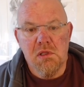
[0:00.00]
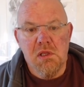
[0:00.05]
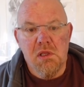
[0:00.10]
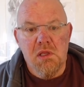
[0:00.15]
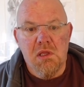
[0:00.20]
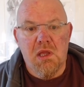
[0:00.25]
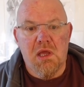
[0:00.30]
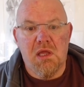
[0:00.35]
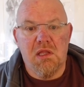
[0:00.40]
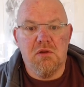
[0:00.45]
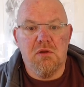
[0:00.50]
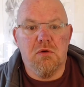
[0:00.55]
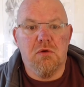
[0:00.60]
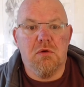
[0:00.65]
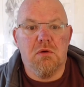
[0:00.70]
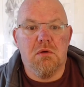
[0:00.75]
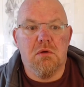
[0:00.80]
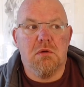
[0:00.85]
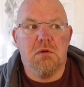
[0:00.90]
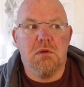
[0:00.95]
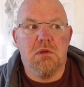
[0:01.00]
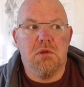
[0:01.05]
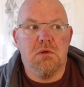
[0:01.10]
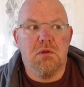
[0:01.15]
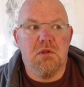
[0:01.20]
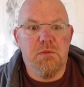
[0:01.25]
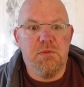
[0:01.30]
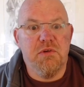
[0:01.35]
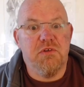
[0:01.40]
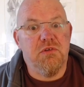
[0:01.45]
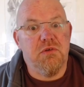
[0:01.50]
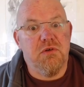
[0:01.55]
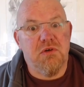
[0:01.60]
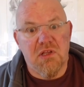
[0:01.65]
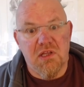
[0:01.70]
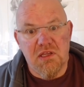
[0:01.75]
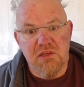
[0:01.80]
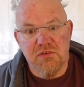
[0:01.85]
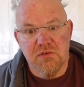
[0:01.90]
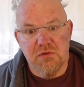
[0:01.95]
And your lipids, your
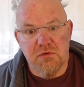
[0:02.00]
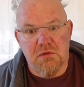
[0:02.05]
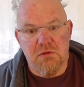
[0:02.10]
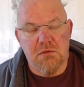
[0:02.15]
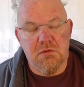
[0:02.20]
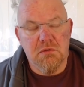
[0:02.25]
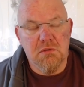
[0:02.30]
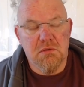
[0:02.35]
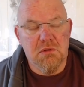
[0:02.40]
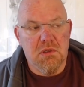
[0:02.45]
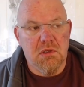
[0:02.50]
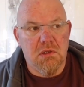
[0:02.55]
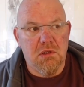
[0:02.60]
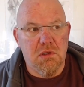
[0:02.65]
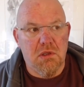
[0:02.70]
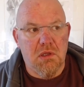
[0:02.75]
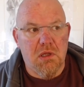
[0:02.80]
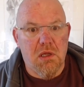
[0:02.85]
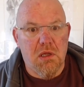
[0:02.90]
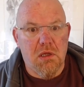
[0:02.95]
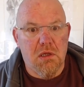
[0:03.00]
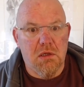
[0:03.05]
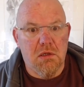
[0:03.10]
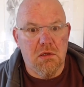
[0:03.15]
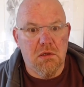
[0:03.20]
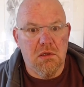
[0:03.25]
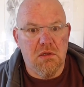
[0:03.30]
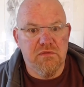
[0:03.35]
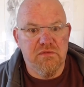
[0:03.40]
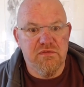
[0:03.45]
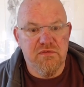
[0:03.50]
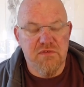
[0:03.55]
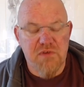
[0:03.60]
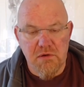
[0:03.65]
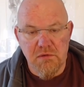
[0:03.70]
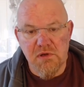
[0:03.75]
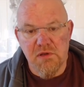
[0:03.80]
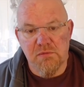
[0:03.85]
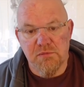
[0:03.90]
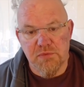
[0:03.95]
cholesterol, are a
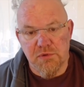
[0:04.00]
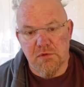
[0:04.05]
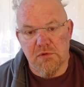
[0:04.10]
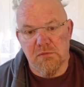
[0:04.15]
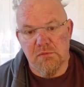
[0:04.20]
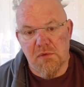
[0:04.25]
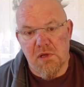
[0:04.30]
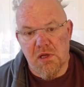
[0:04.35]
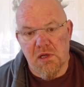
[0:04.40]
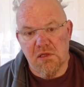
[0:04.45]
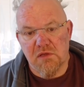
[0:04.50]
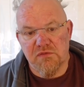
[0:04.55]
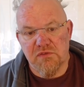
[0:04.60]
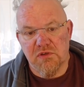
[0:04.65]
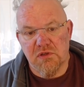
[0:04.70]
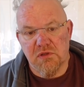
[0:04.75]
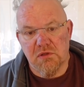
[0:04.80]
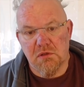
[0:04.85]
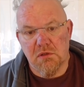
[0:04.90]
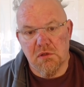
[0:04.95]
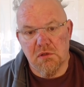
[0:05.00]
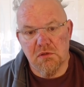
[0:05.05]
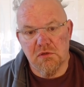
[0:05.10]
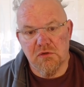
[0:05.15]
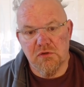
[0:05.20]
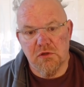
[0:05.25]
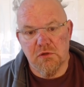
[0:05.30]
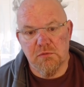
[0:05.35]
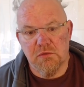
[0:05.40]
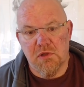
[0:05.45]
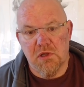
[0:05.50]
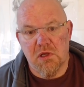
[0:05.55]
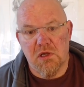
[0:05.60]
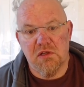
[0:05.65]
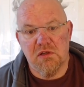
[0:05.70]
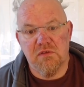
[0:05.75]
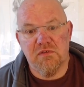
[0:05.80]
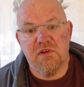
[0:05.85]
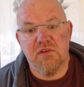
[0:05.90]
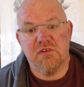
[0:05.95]
very important marker for your long-term
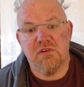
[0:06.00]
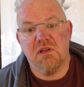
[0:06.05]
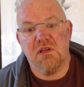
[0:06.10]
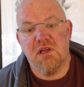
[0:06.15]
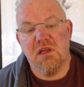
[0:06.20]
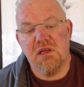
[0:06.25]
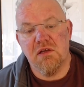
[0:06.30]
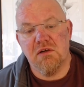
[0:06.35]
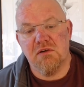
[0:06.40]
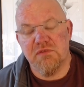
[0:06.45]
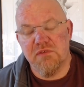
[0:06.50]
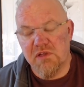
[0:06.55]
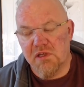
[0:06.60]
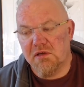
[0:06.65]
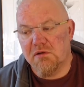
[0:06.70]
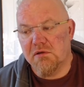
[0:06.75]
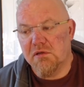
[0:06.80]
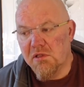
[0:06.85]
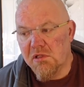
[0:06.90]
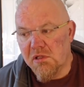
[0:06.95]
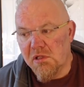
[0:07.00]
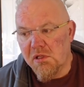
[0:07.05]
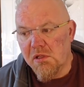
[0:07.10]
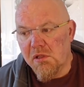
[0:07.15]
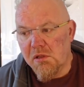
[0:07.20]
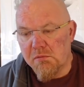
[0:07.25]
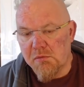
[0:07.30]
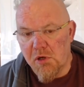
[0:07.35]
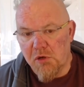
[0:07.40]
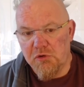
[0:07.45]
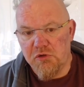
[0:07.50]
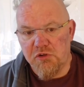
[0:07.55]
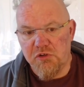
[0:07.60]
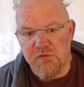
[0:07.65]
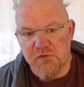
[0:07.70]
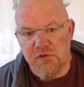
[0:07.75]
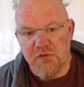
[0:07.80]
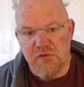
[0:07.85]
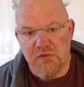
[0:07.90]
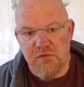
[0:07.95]
cardiovascular health. Now, most of
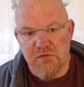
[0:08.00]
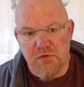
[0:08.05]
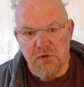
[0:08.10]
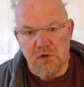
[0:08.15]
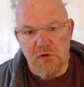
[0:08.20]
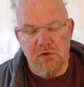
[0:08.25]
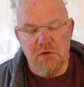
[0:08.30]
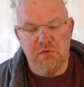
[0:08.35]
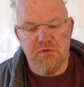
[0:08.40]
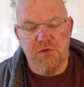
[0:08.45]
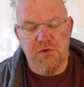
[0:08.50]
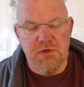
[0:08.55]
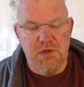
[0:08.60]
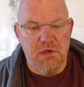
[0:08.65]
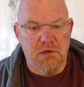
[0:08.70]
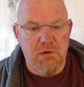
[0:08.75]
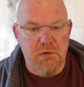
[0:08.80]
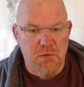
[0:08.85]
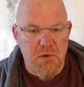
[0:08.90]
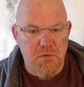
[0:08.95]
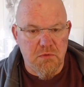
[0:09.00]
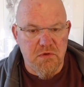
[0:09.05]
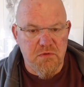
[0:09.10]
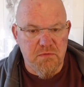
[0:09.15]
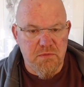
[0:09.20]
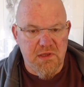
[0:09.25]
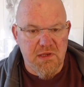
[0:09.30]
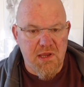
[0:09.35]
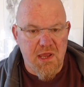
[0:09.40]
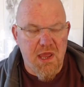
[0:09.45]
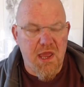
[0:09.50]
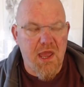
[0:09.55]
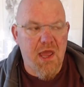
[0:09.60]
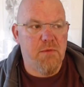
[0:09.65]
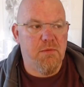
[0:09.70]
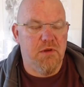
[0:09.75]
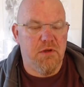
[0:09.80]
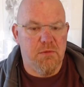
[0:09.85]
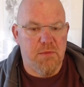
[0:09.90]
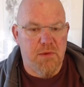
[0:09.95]
us have grown up through an era where we've been
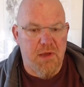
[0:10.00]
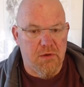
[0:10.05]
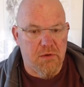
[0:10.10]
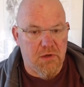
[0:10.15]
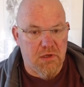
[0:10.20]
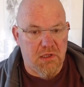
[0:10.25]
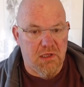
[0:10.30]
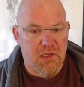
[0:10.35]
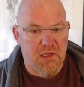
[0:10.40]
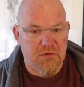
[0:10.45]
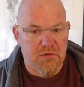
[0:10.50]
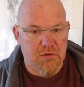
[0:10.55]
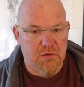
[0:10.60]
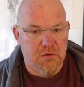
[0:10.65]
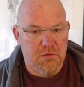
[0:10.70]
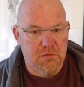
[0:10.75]
hammered about cholesterol.